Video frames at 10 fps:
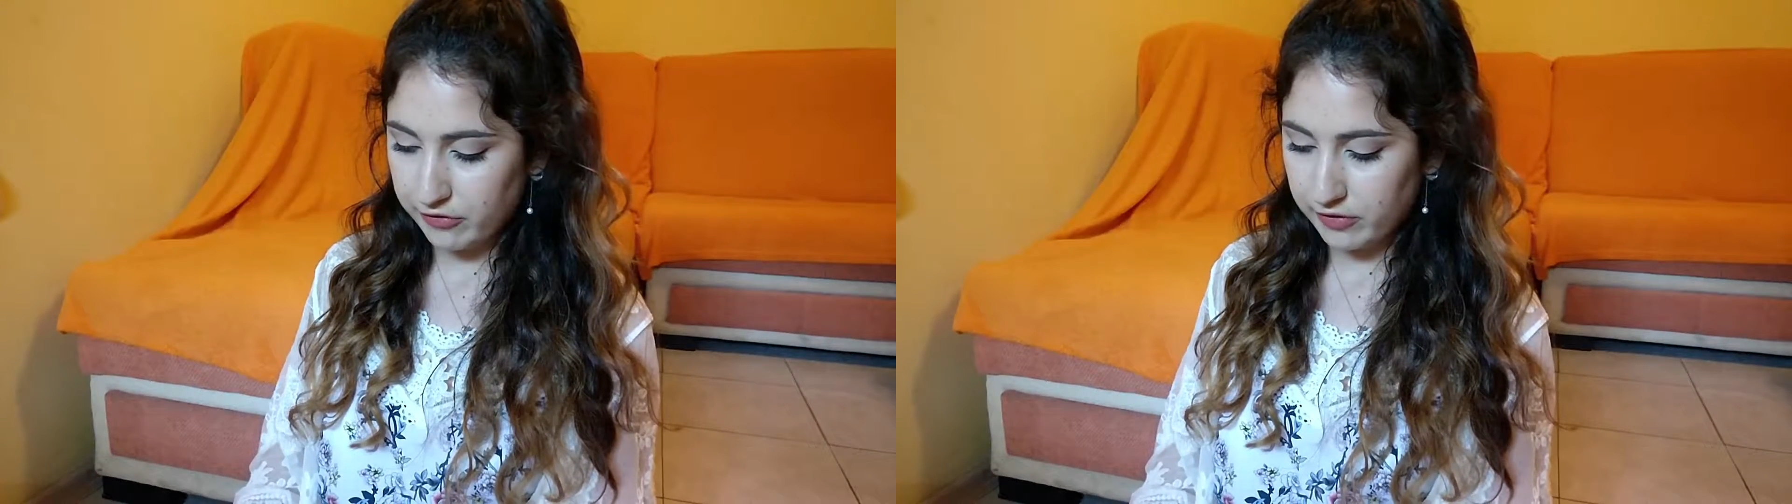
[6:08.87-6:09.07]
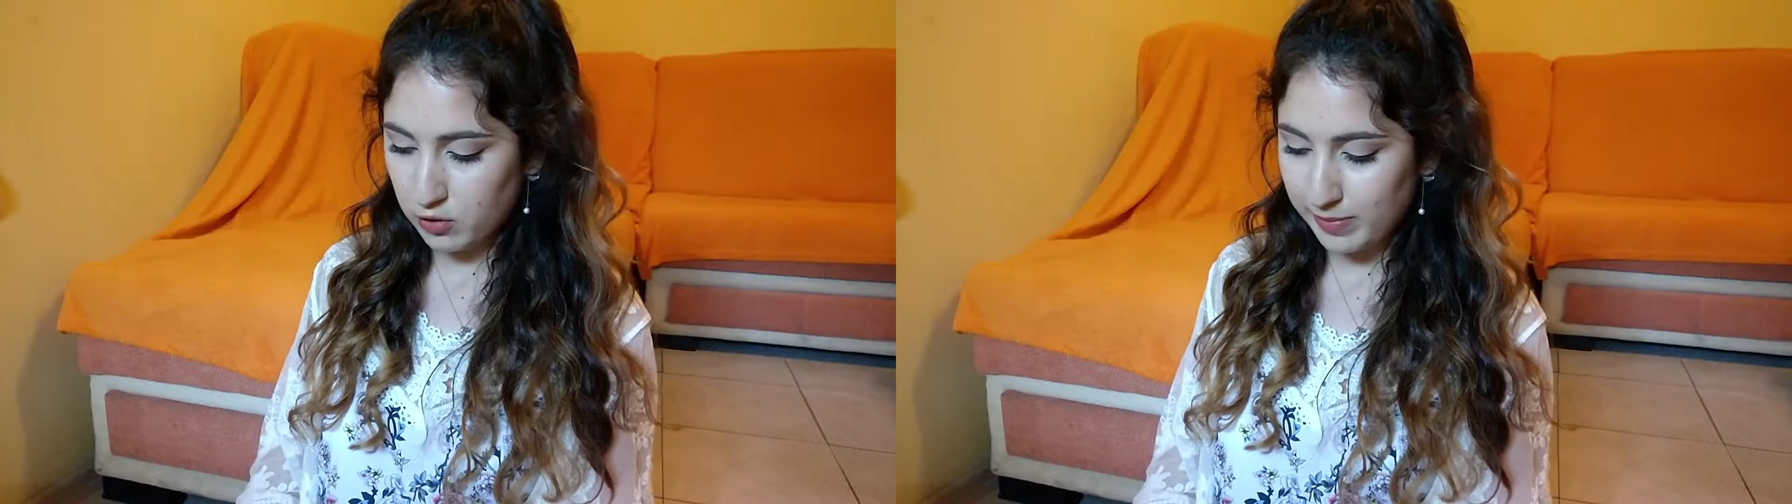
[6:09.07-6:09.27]

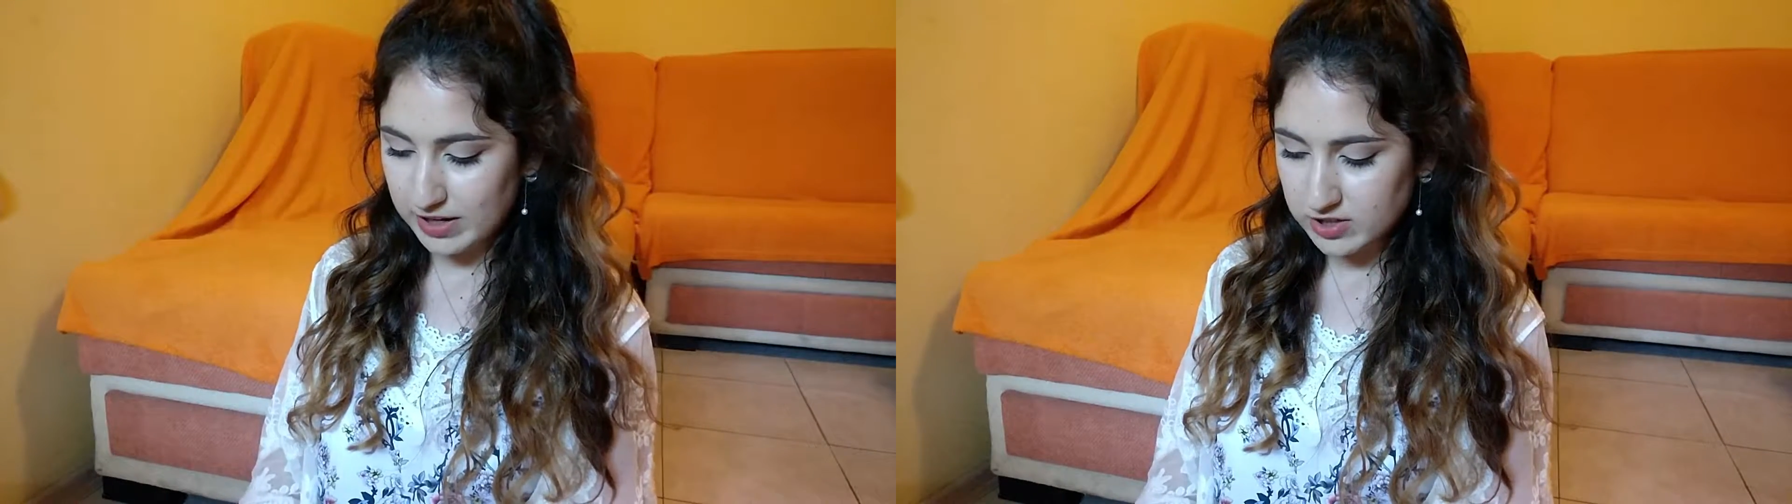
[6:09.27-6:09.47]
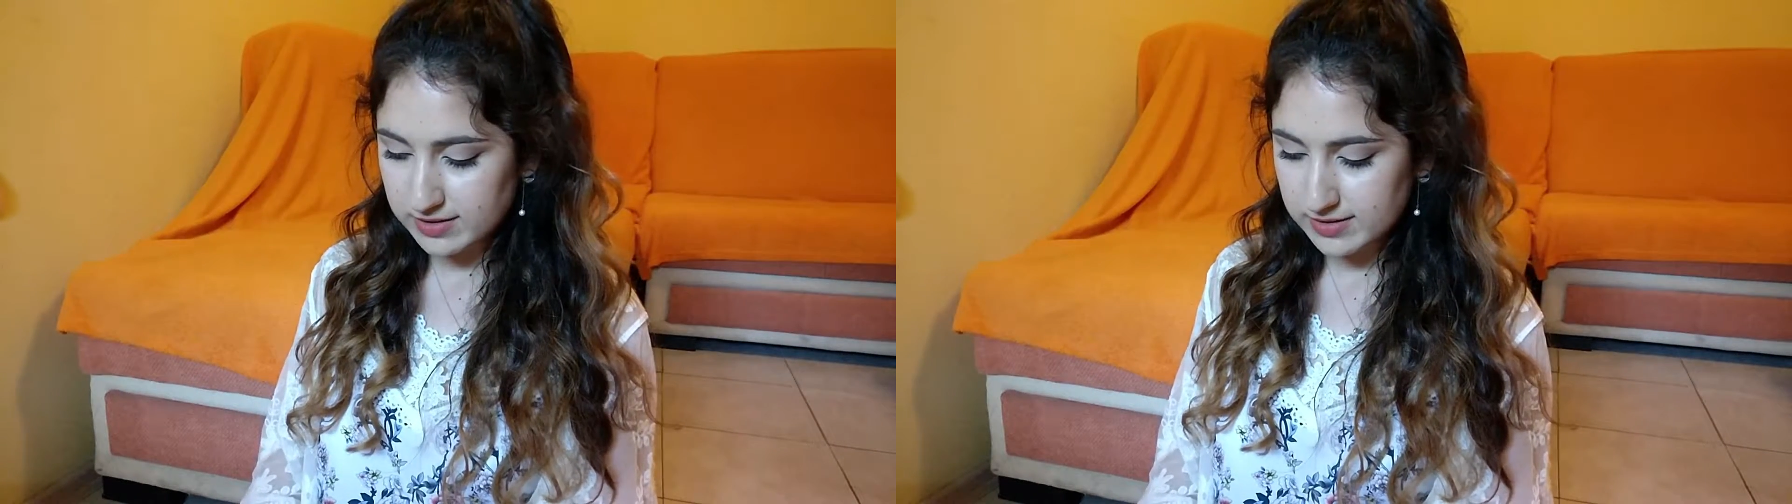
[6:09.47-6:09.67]
your
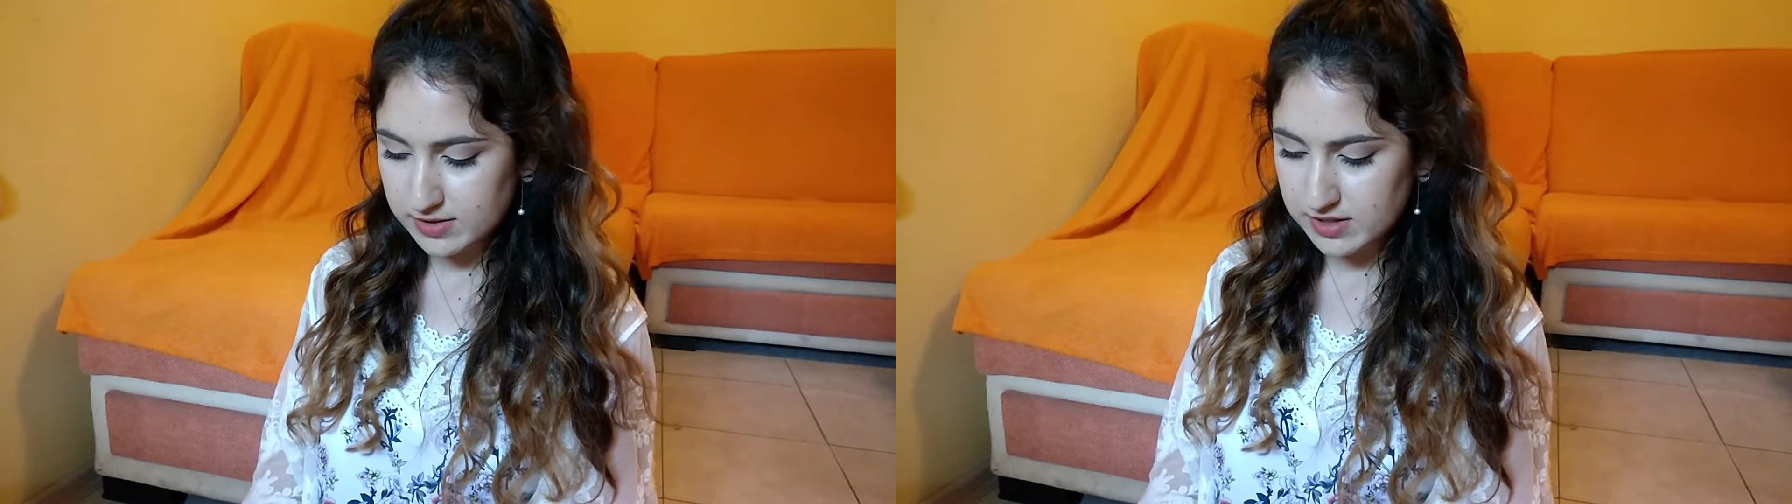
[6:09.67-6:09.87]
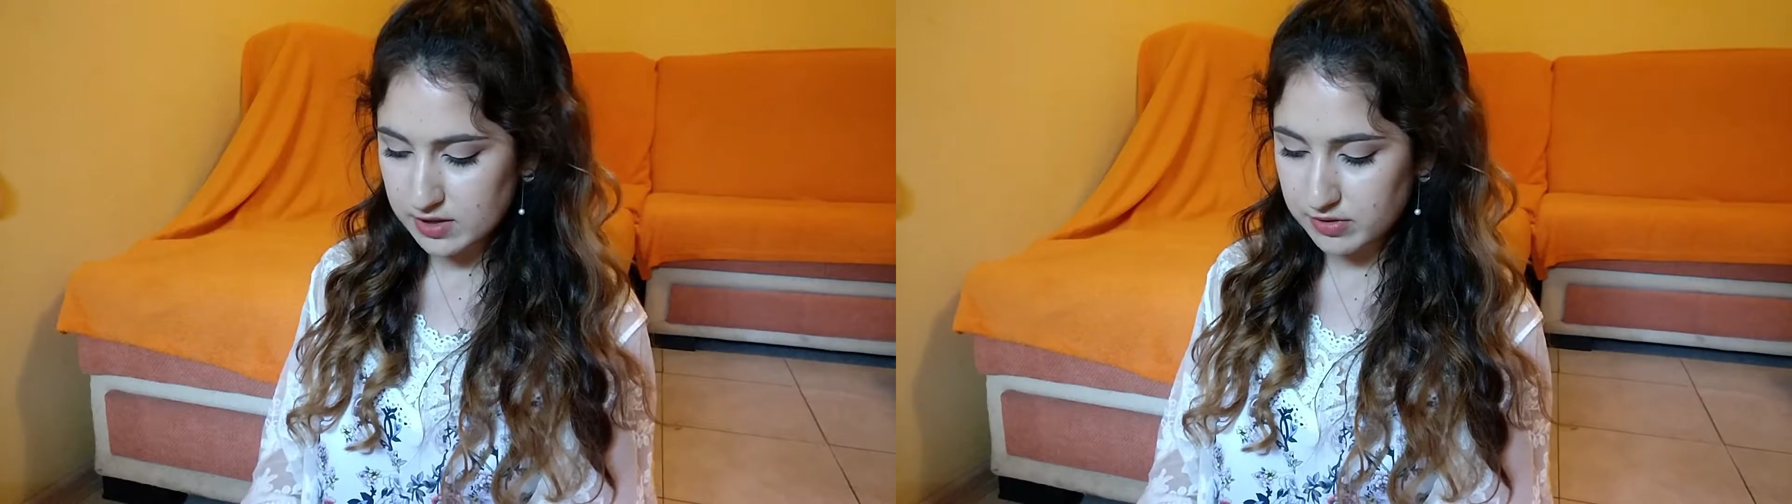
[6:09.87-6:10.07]

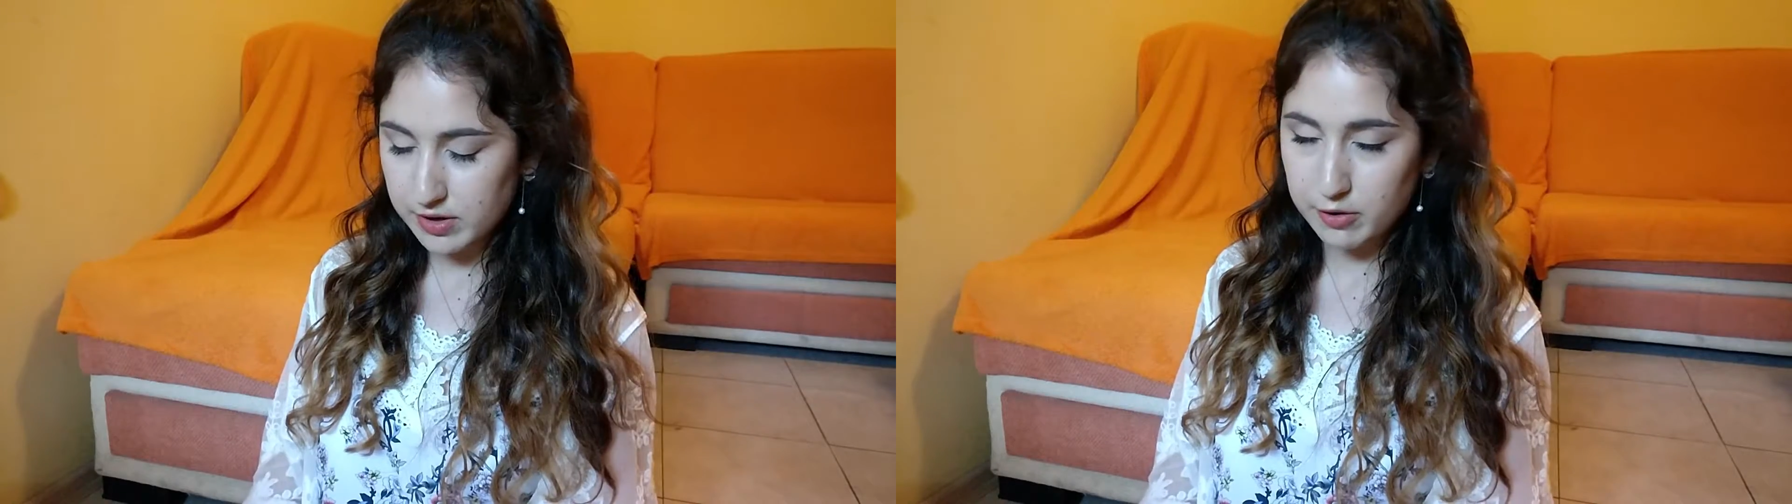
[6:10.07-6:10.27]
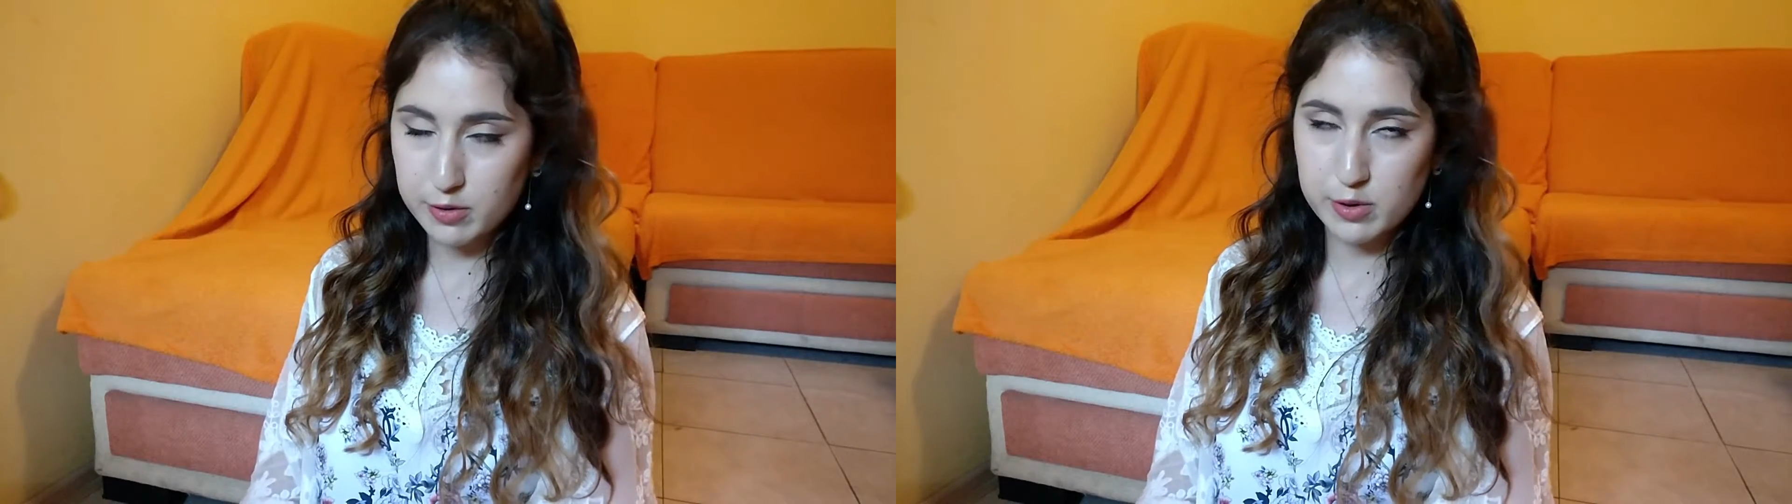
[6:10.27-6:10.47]
bachelor's degree
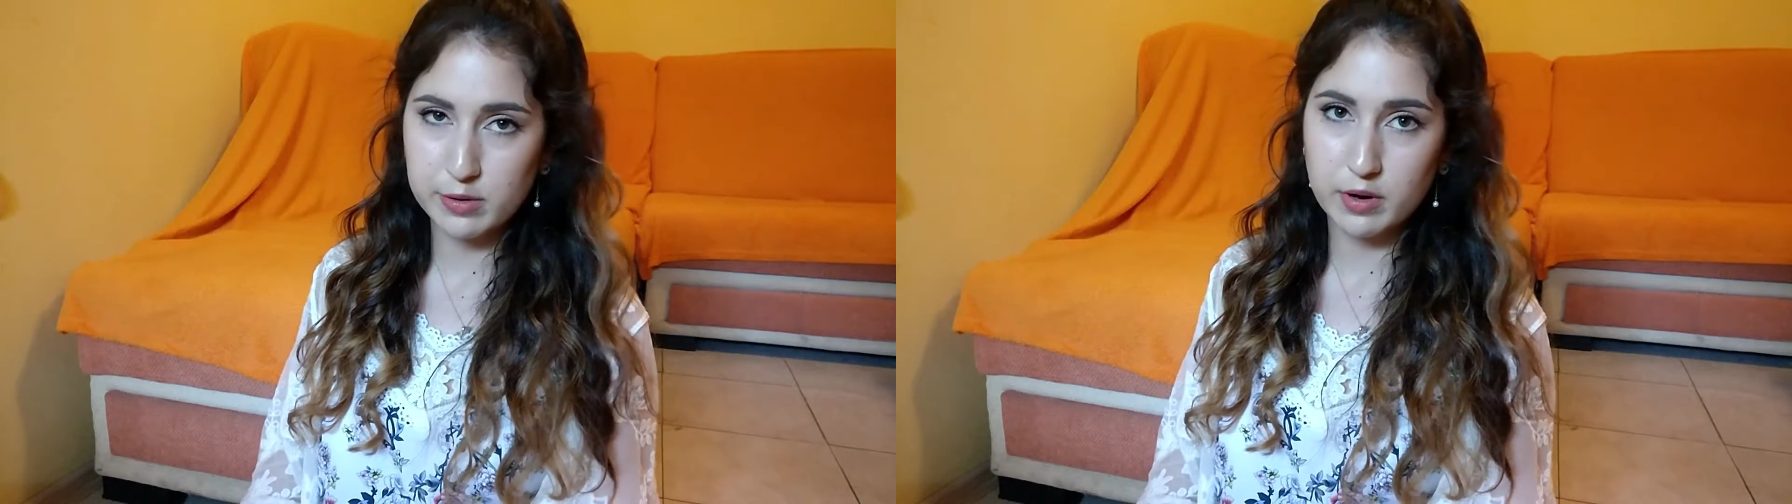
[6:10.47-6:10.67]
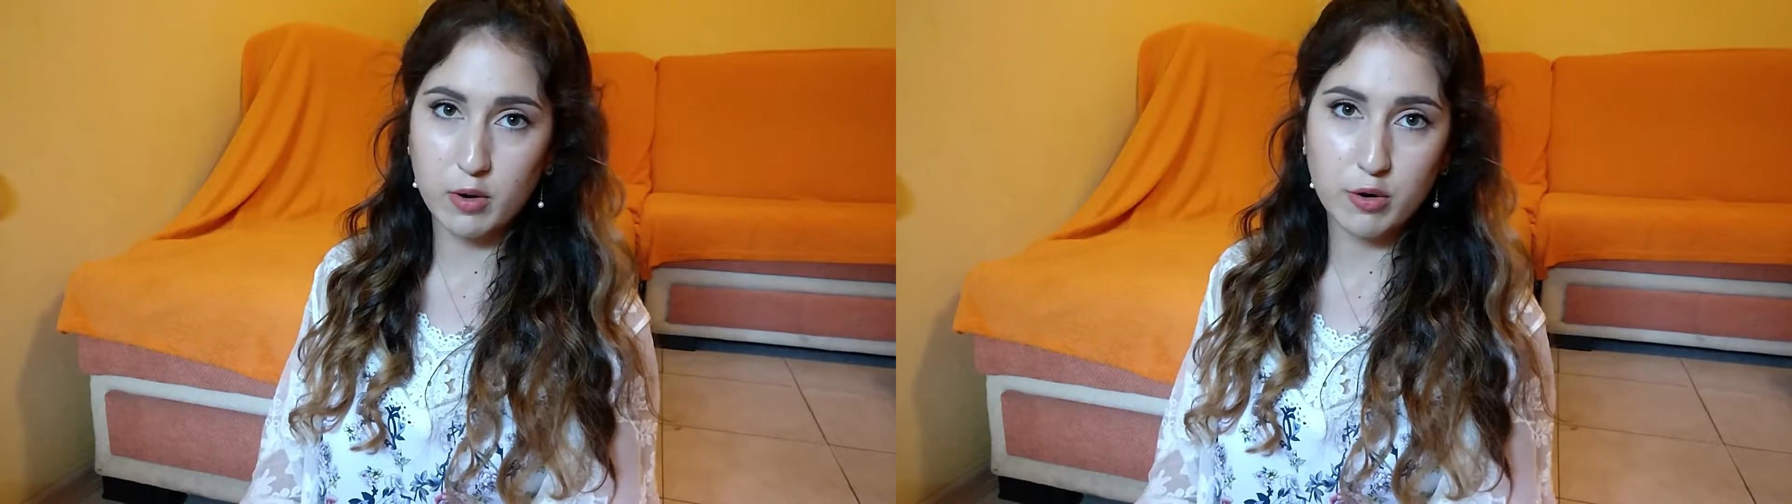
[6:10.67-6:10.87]

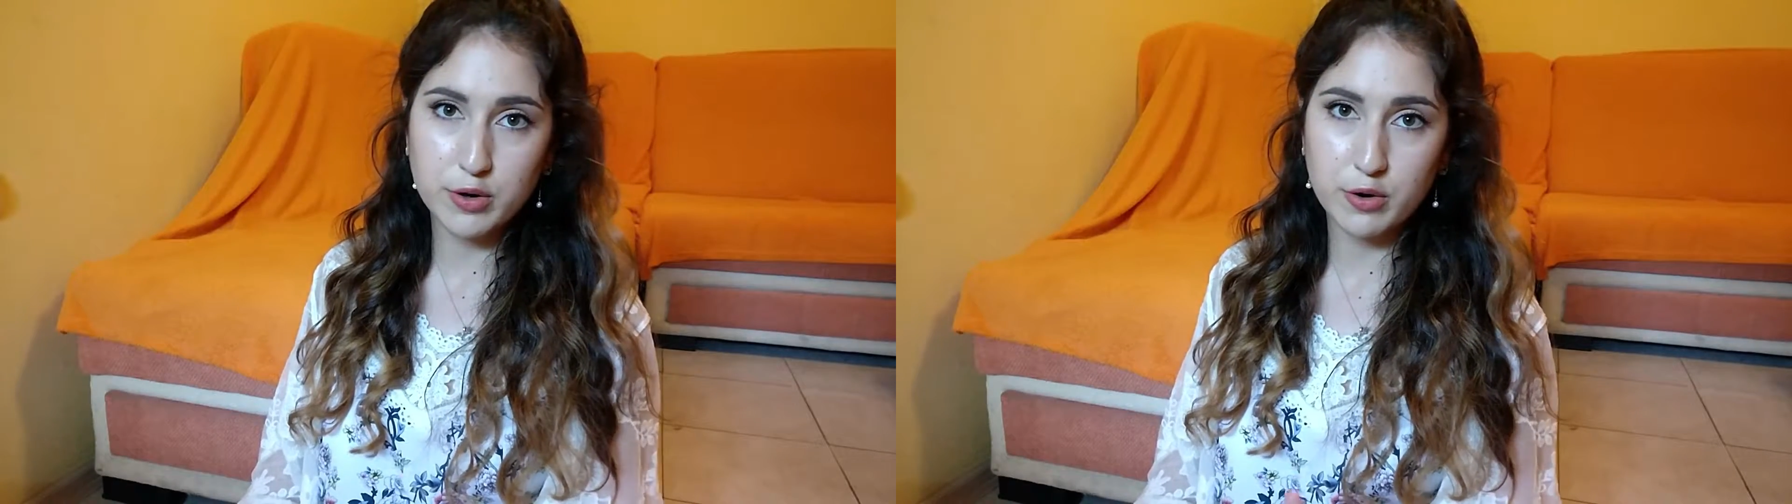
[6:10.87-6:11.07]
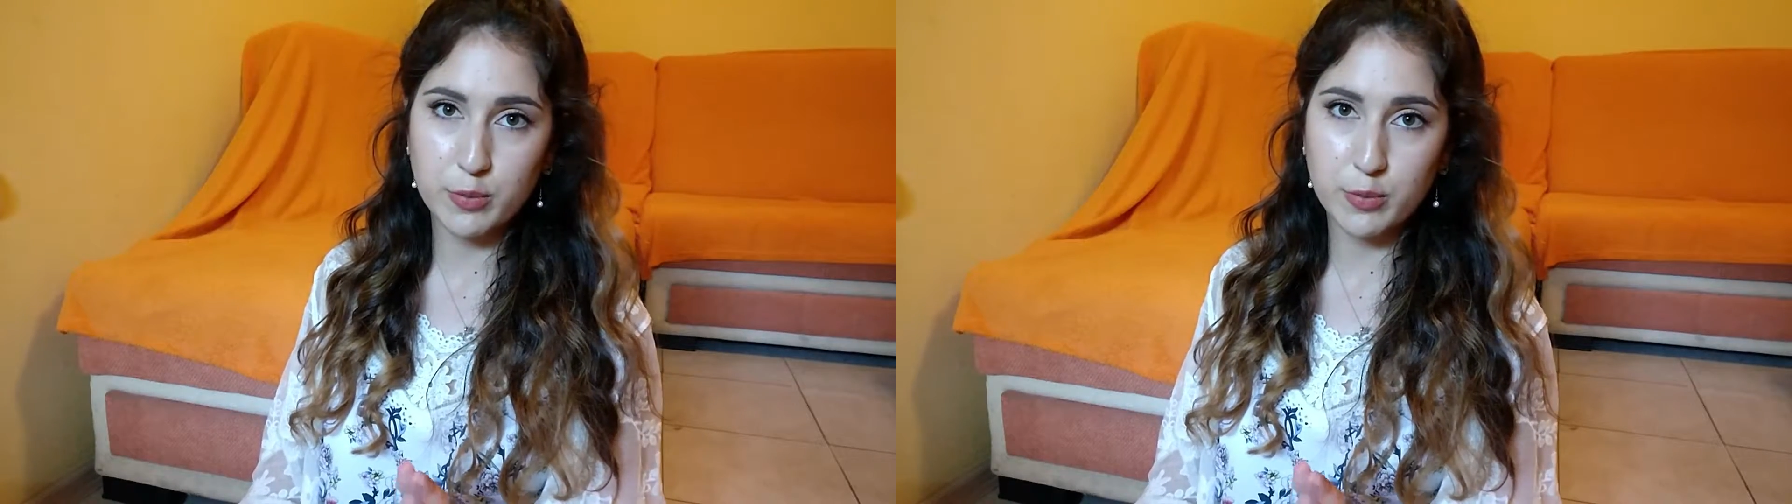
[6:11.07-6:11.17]
or your